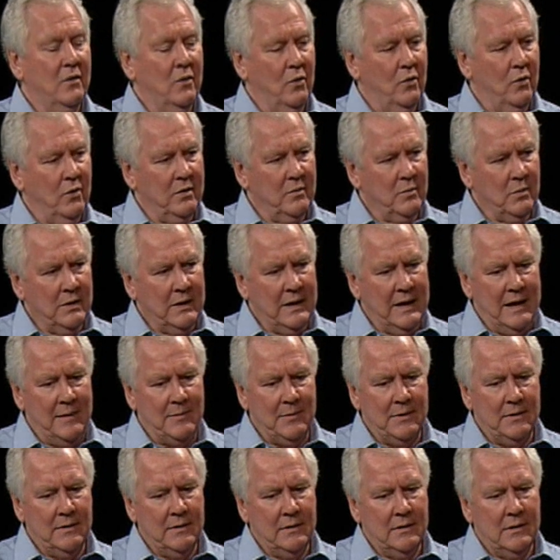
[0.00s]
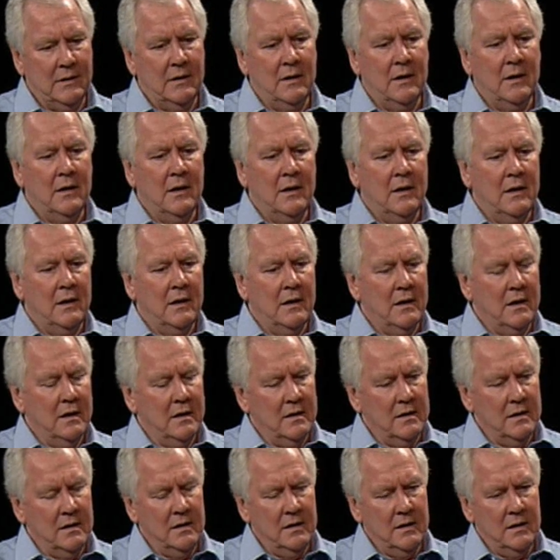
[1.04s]
All that will happen
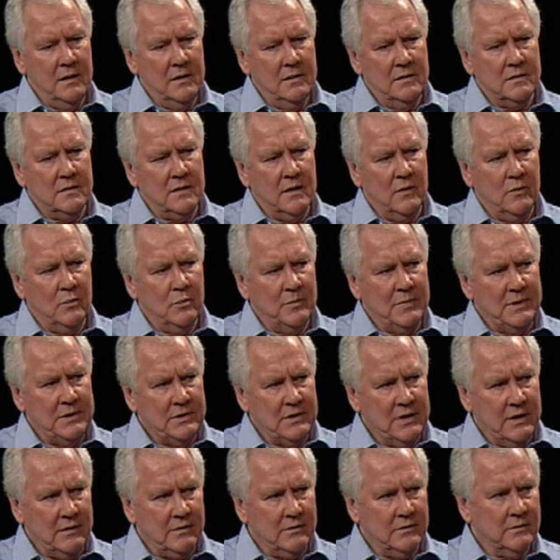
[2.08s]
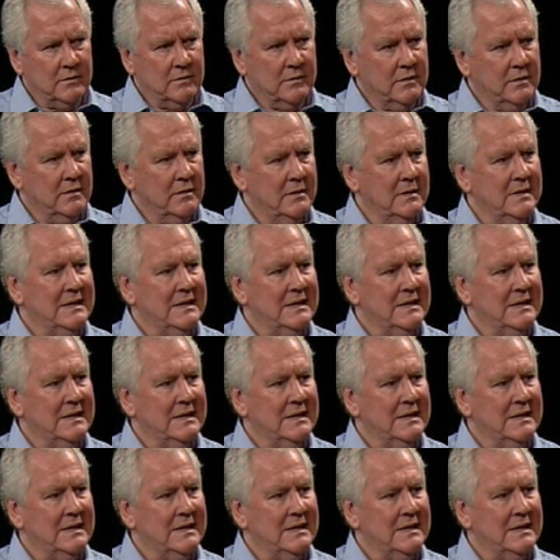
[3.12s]
is they will be juggled